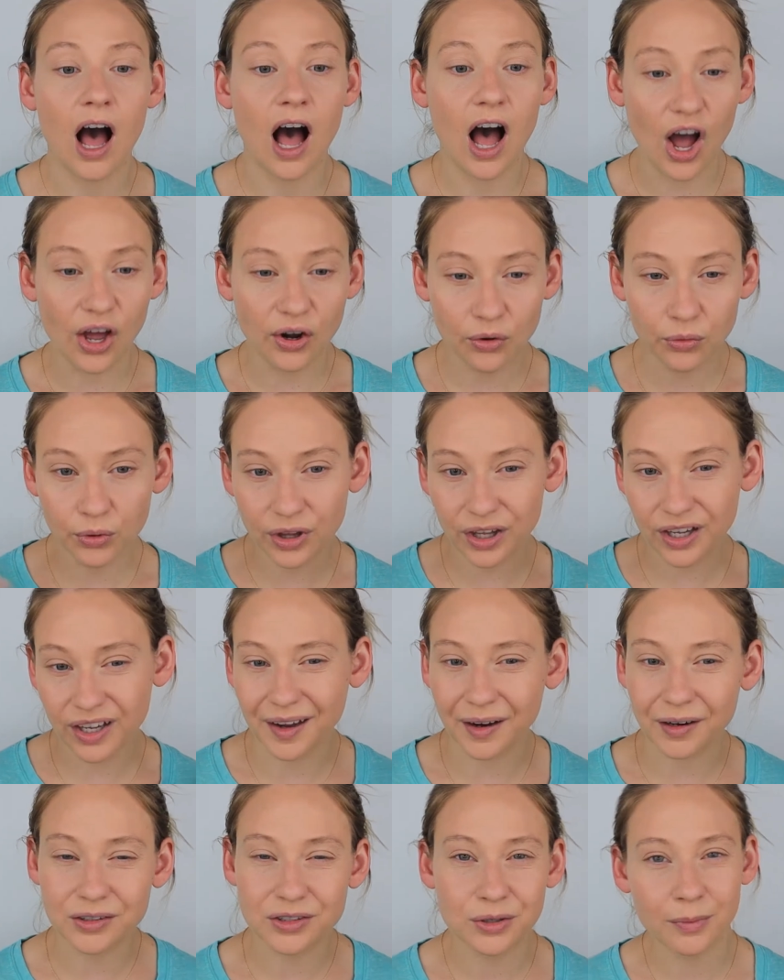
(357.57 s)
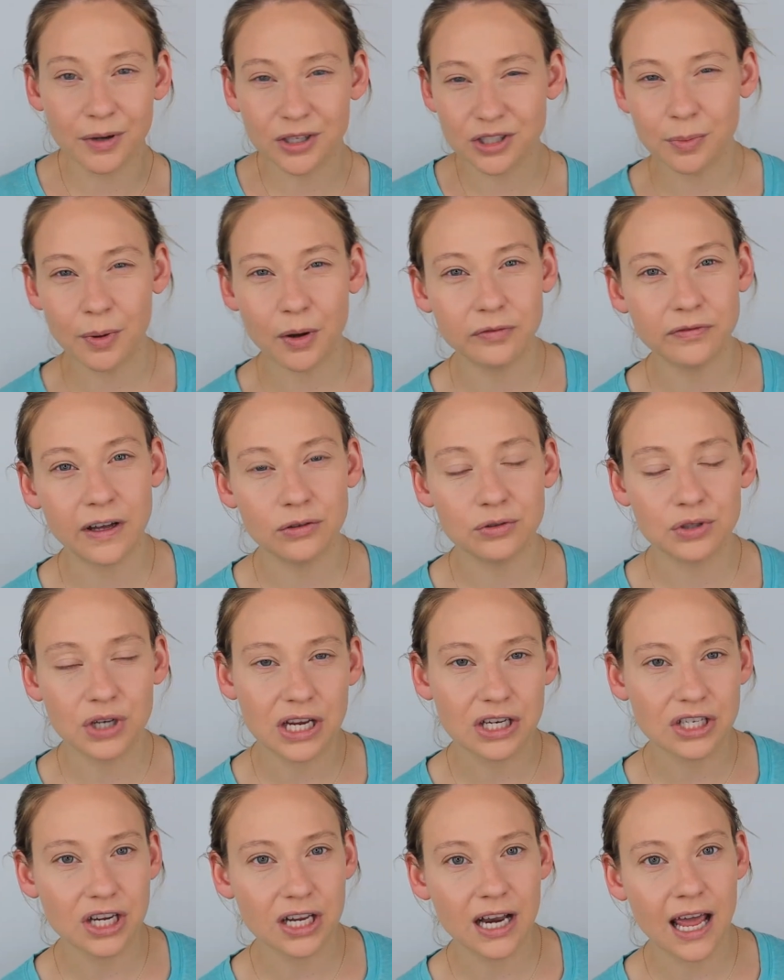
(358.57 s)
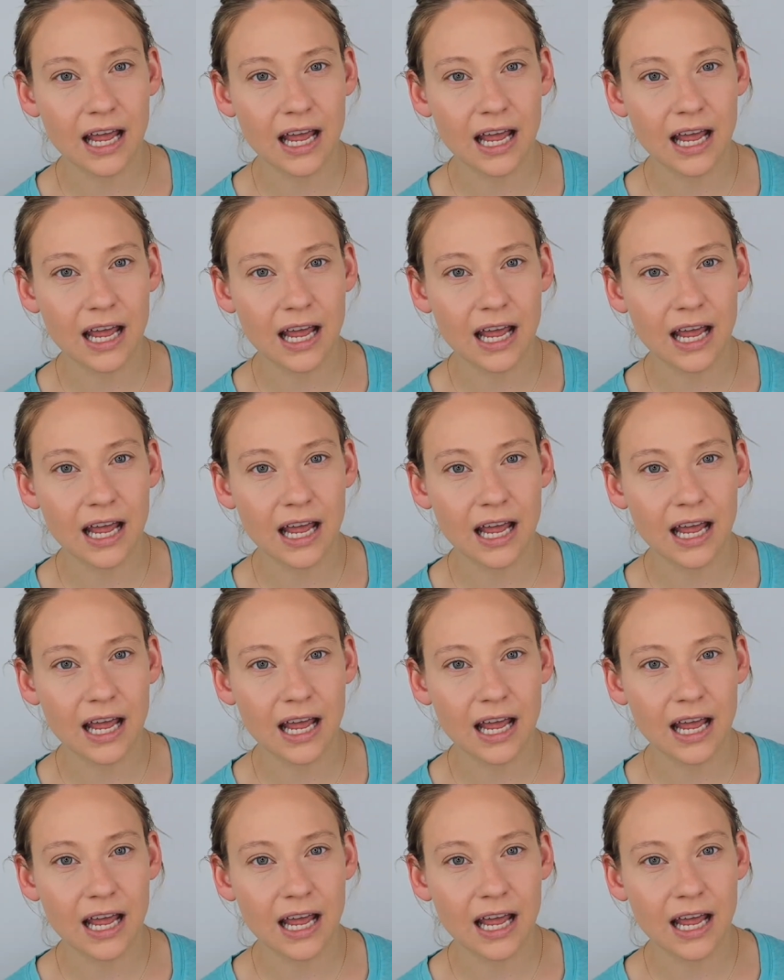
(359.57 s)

I don't really care too much about foundation,